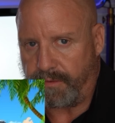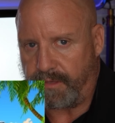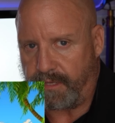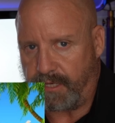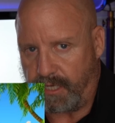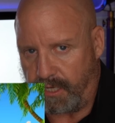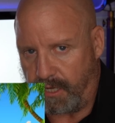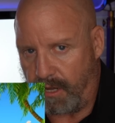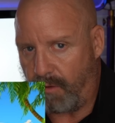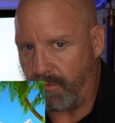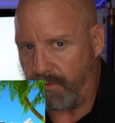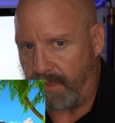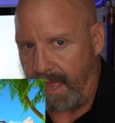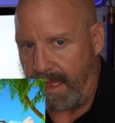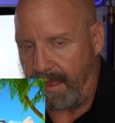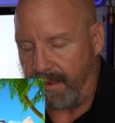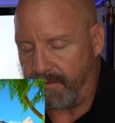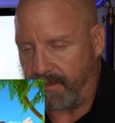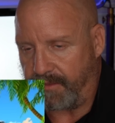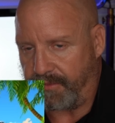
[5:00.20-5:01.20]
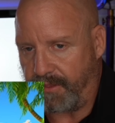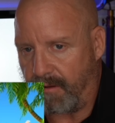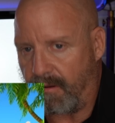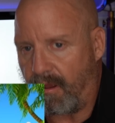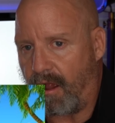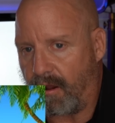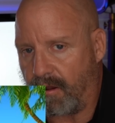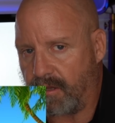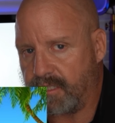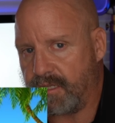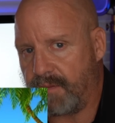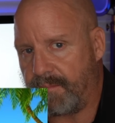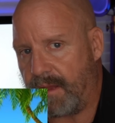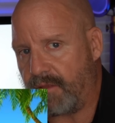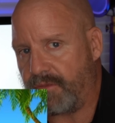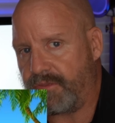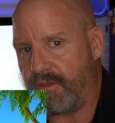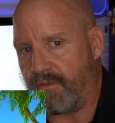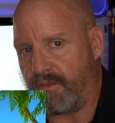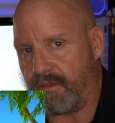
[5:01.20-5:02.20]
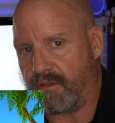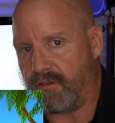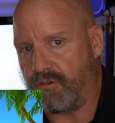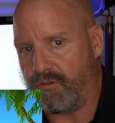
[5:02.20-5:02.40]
that you know that, that there are some out there that could